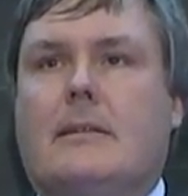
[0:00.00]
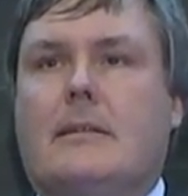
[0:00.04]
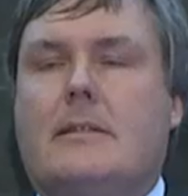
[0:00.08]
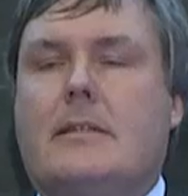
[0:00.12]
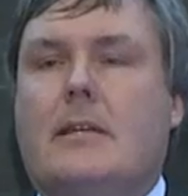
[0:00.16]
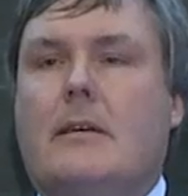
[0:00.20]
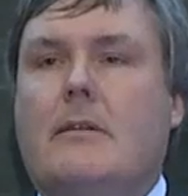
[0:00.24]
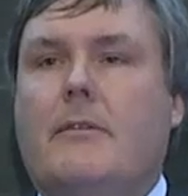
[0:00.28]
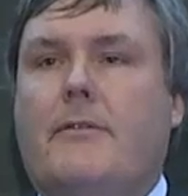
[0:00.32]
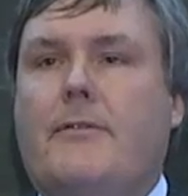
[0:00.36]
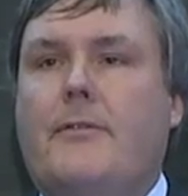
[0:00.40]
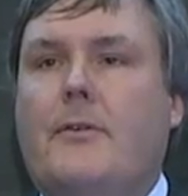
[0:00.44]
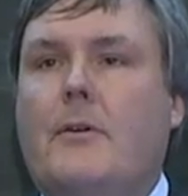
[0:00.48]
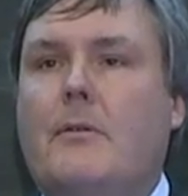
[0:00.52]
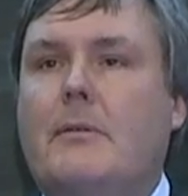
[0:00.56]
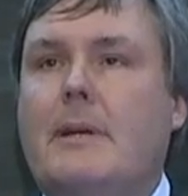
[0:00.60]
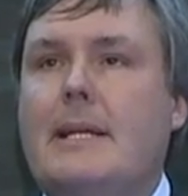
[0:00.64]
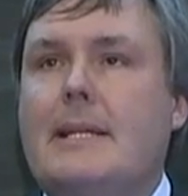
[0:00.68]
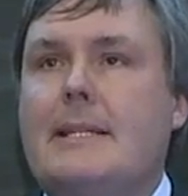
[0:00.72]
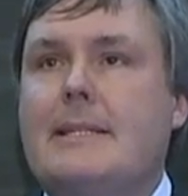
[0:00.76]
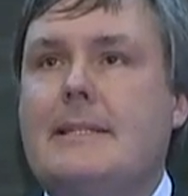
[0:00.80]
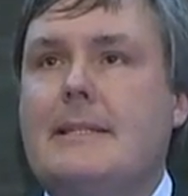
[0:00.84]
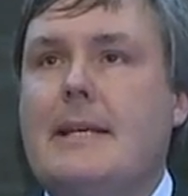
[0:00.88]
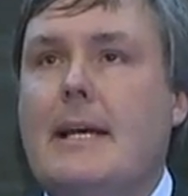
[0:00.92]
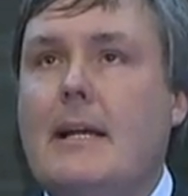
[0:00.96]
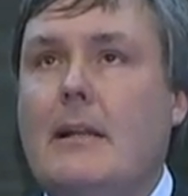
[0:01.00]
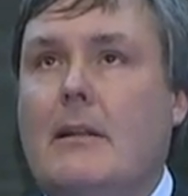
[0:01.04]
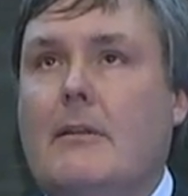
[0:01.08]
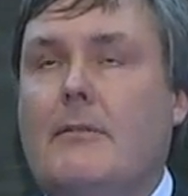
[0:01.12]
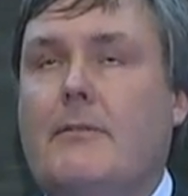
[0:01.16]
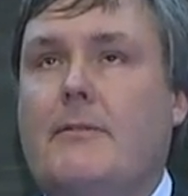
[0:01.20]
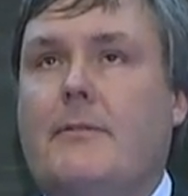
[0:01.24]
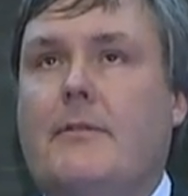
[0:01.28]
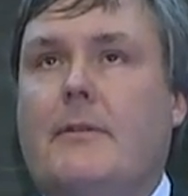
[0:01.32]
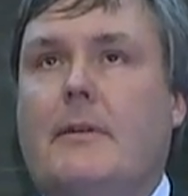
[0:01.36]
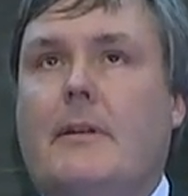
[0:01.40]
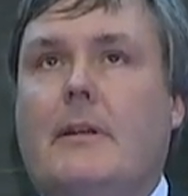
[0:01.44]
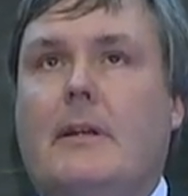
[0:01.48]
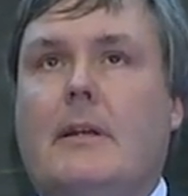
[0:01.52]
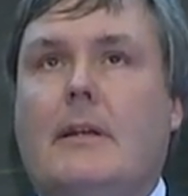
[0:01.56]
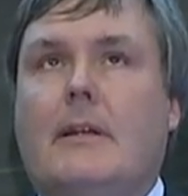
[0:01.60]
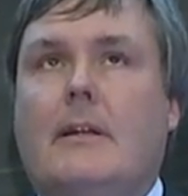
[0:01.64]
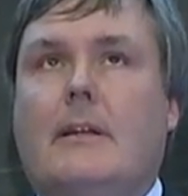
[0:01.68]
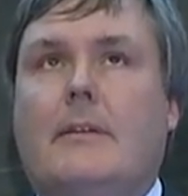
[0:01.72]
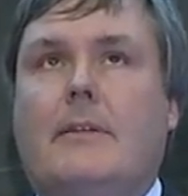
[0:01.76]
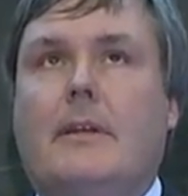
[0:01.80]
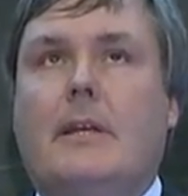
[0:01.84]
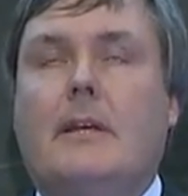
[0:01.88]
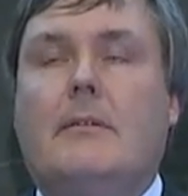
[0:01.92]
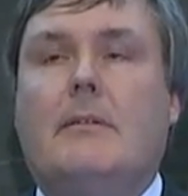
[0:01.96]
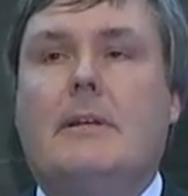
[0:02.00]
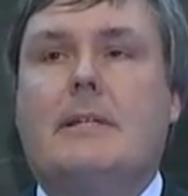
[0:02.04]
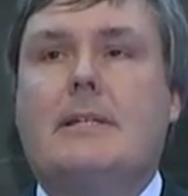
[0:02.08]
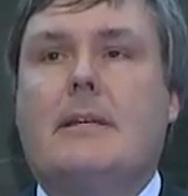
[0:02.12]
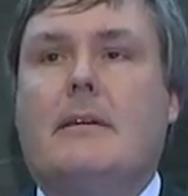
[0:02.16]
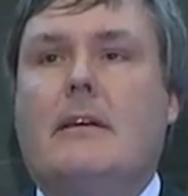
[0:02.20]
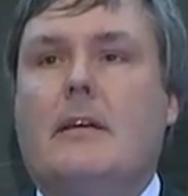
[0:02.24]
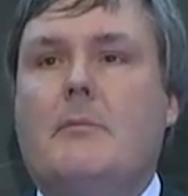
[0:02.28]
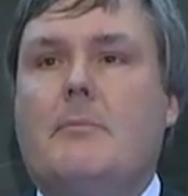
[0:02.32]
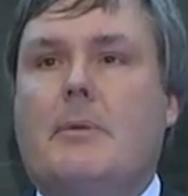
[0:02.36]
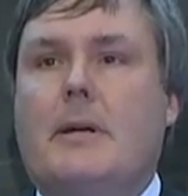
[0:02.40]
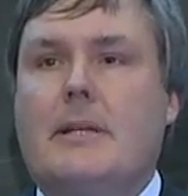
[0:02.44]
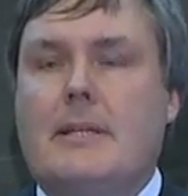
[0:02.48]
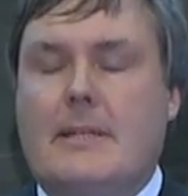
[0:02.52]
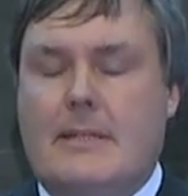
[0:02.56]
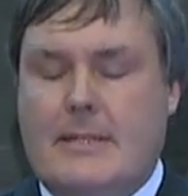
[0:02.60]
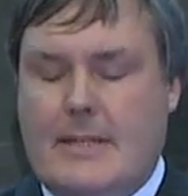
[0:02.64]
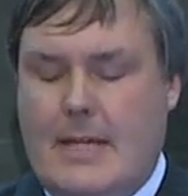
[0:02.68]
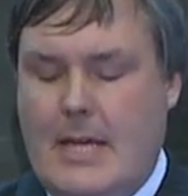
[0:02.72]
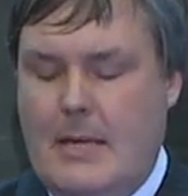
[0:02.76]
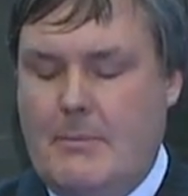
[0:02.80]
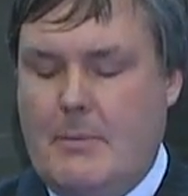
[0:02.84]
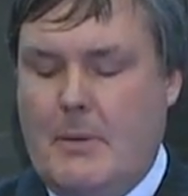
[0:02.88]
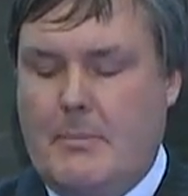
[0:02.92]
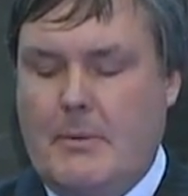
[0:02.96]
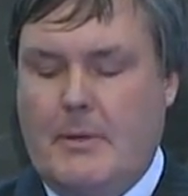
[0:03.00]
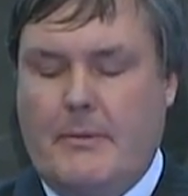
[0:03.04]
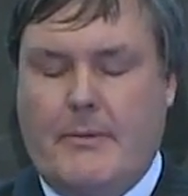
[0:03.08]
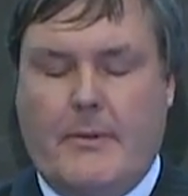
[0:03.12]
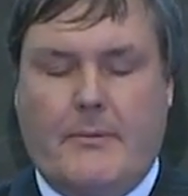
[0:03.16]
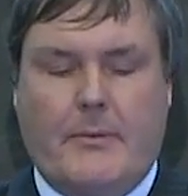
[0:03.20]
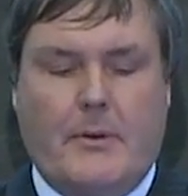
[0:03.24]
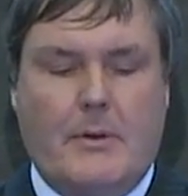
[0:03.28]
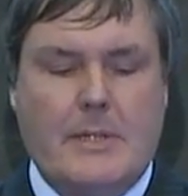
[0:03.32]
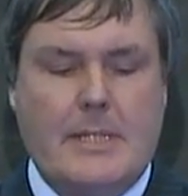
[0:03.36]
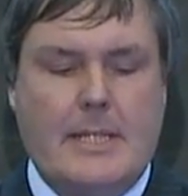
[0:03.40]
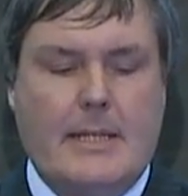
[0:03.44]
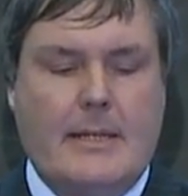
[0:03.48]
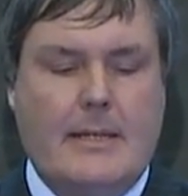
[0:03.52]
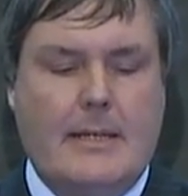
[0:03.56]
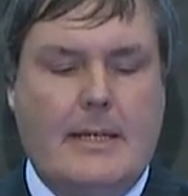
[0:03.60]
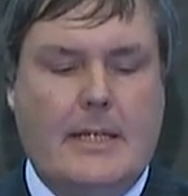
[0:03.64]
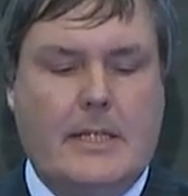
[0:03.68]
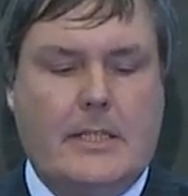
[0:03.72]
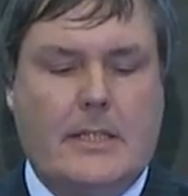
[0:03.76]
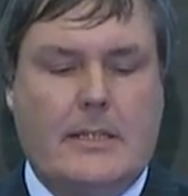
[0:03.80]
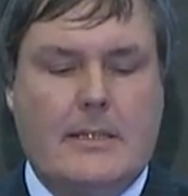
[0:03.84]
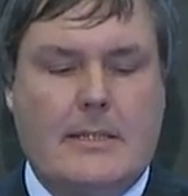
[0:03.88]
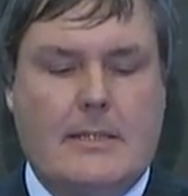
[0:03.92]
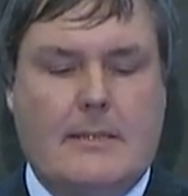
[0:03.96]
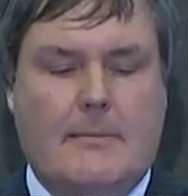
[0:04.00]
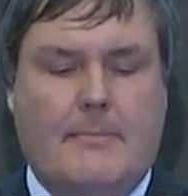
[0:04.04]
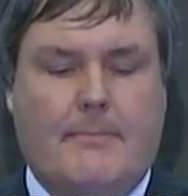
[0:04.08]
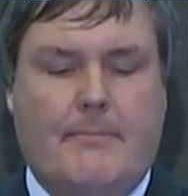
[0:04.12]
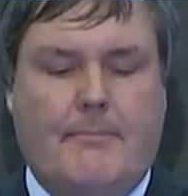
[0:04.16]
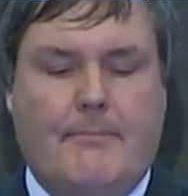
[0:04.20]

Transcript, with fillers: So for itself, the ureteric bud is capable of avoiding collisions.